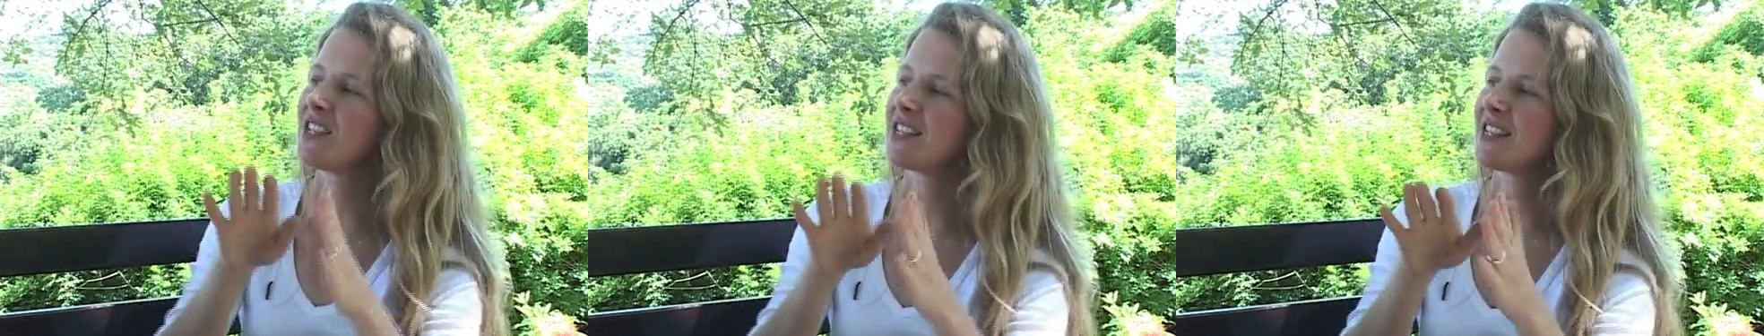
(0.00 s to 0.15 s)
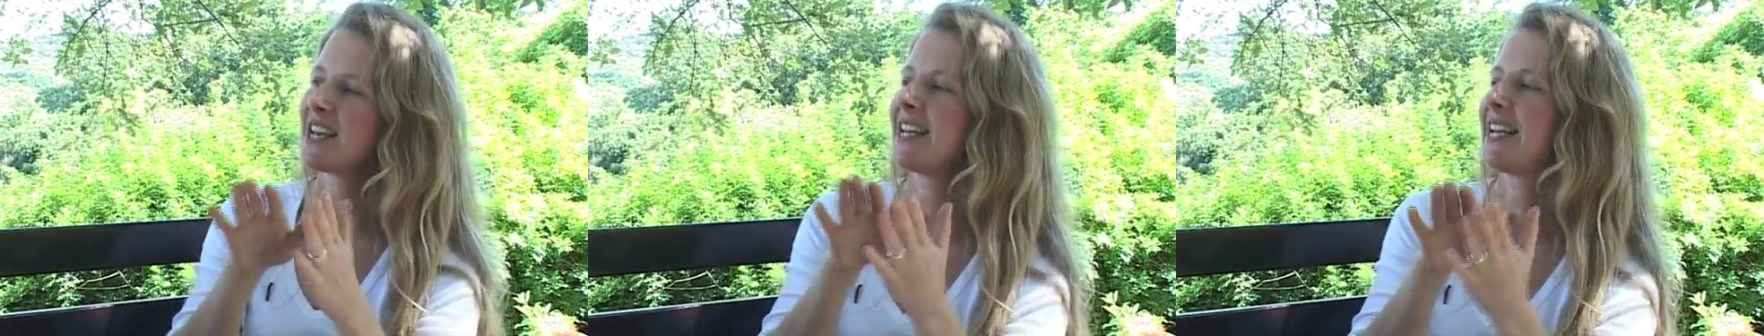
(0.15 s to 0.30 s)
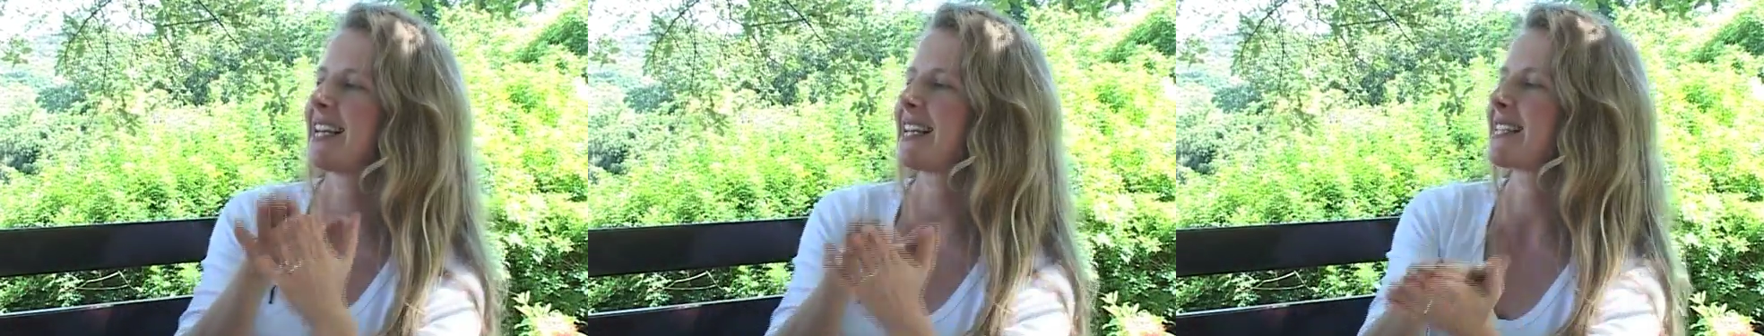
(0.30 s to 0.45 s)
is
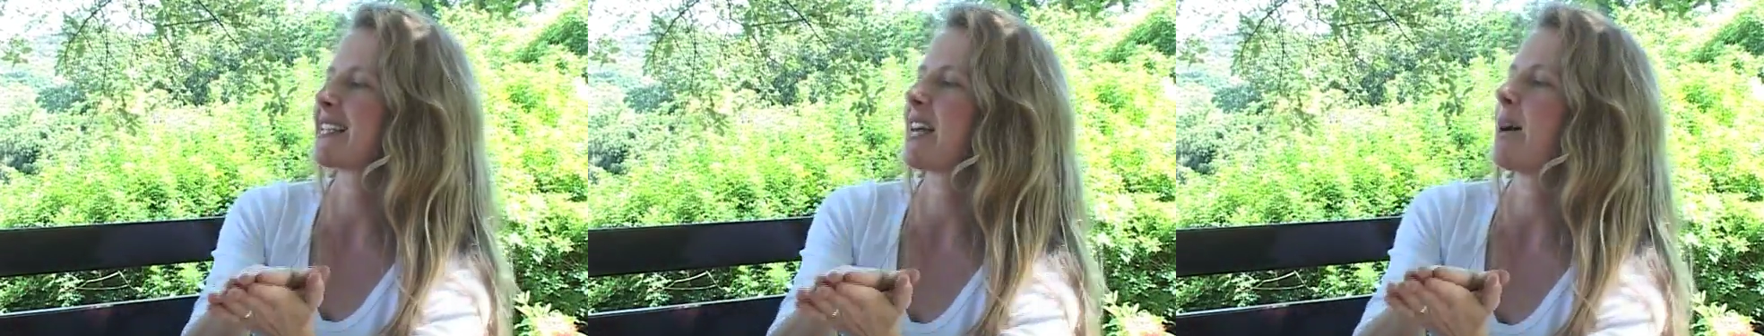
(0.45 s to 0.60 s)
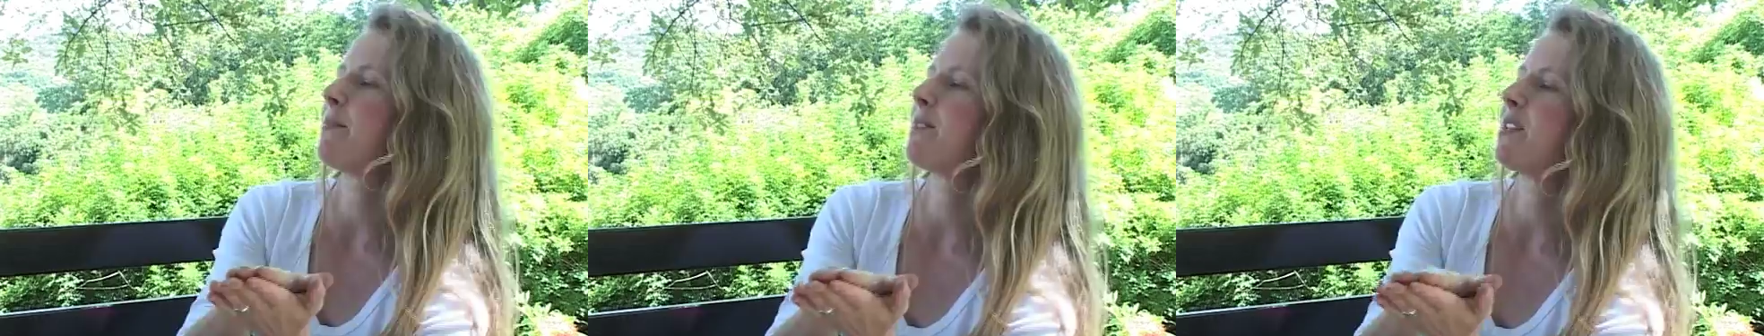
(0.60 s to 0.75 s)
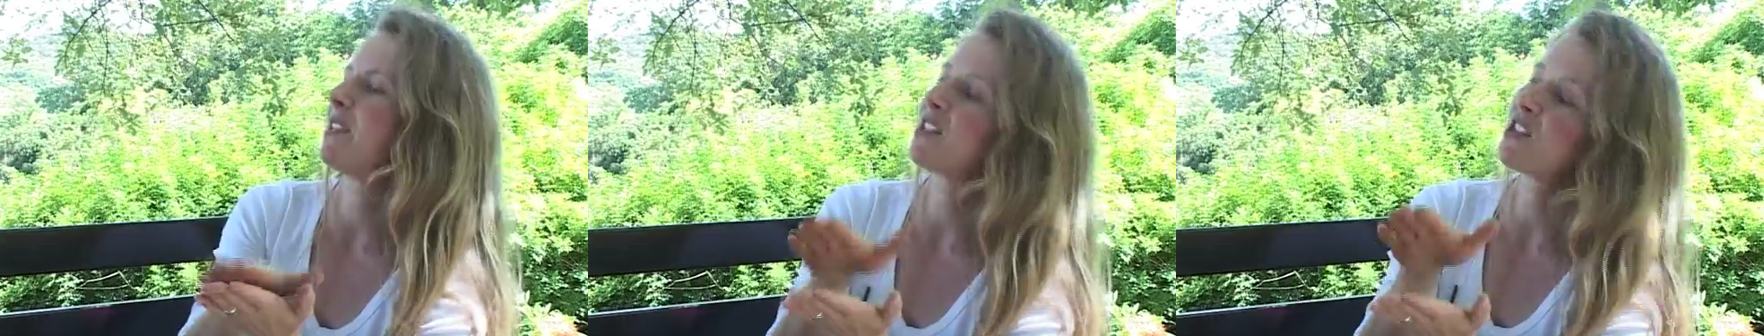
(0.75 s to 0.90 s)
then
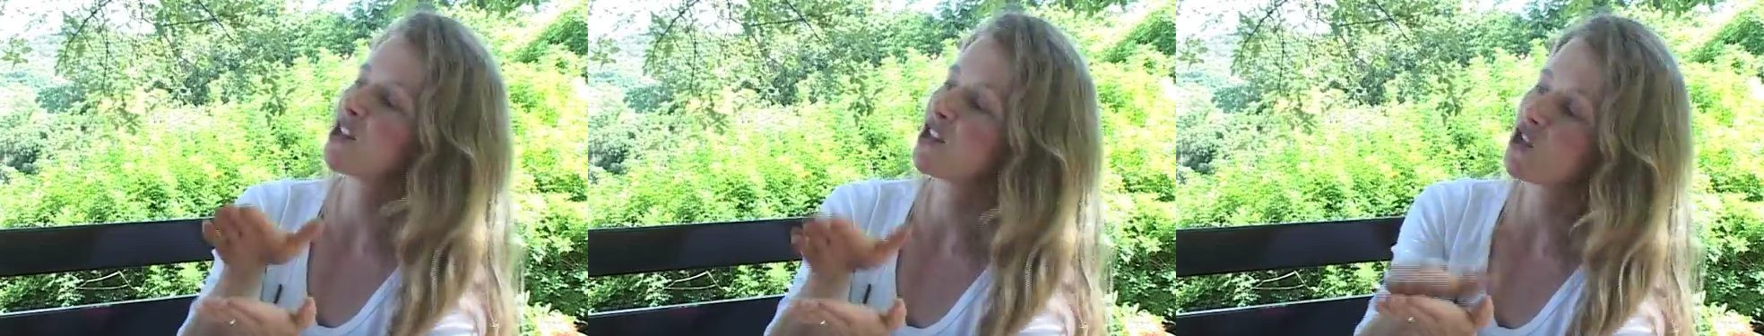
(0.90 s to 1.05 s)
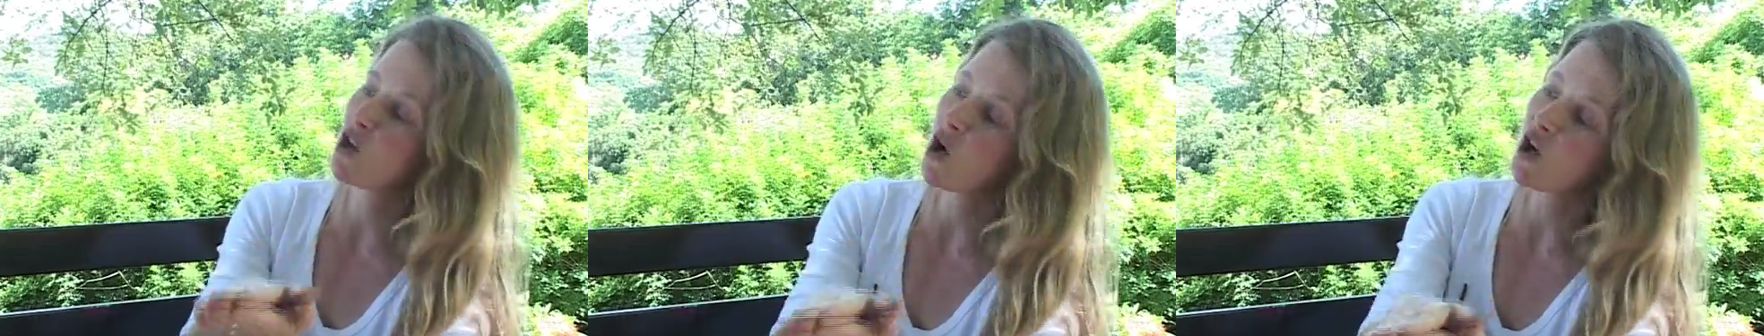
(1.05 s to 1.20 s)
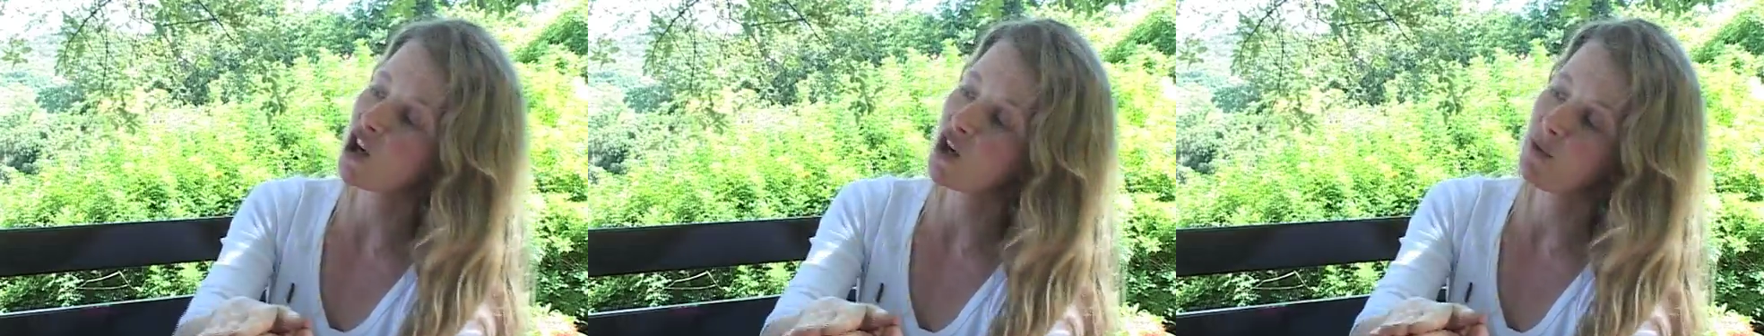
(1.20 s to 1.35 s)
accepted as a
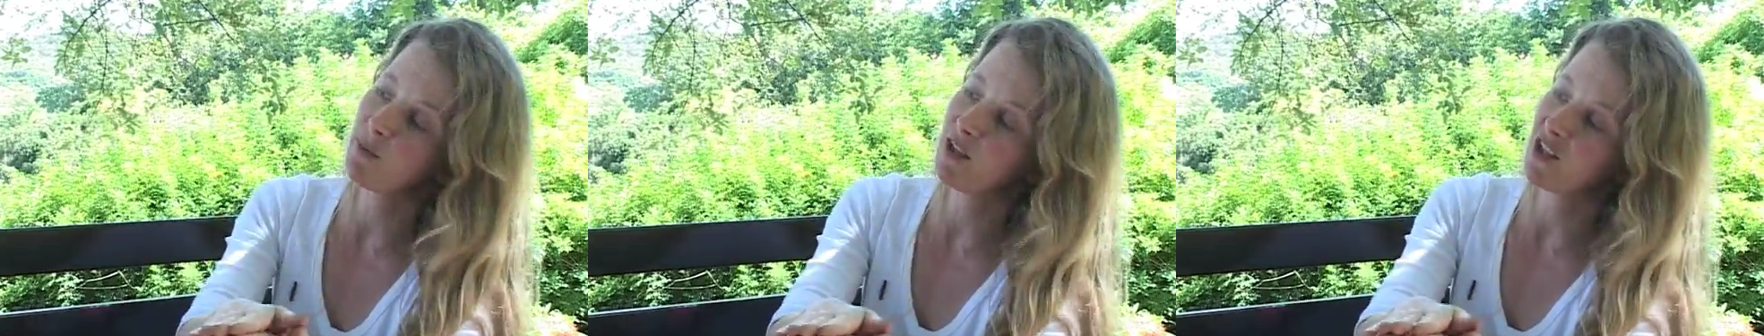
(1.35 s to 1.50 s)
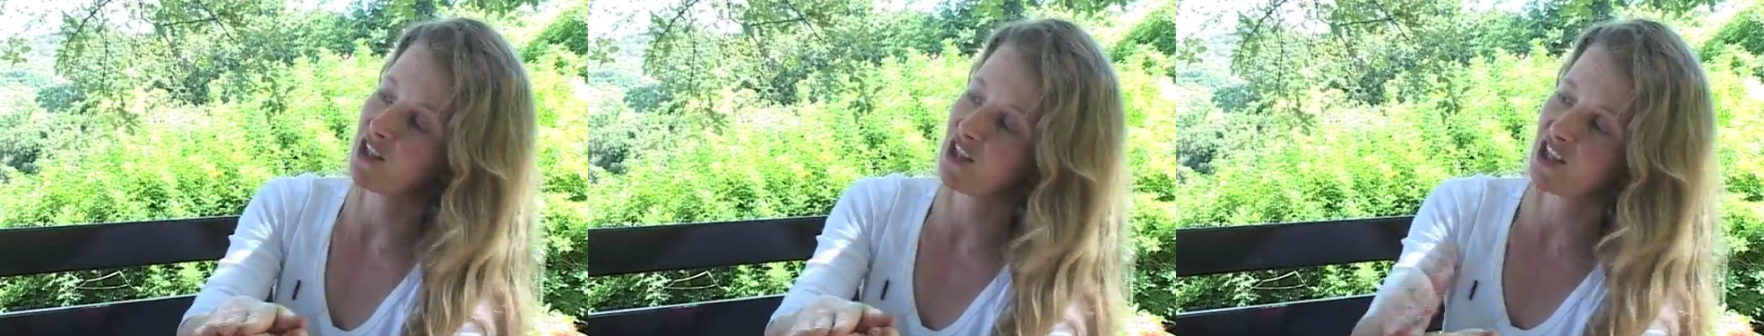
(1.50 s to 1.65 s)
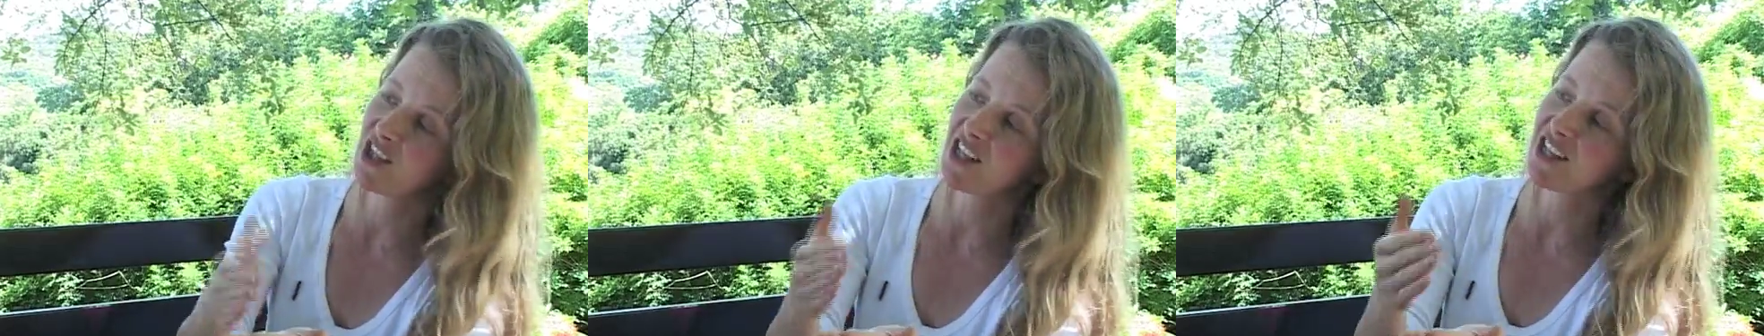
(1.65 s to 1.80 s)

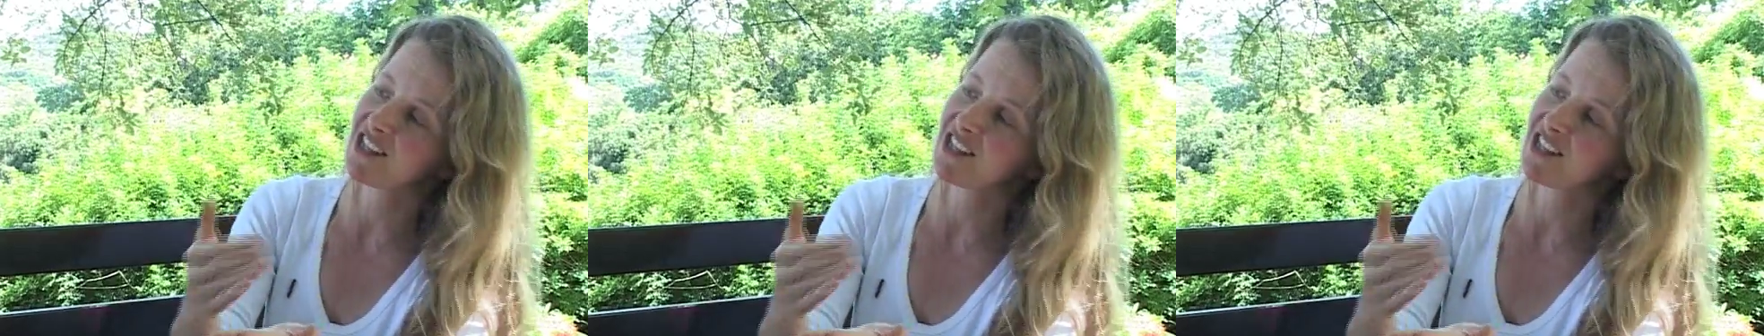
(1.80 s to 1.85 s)
document that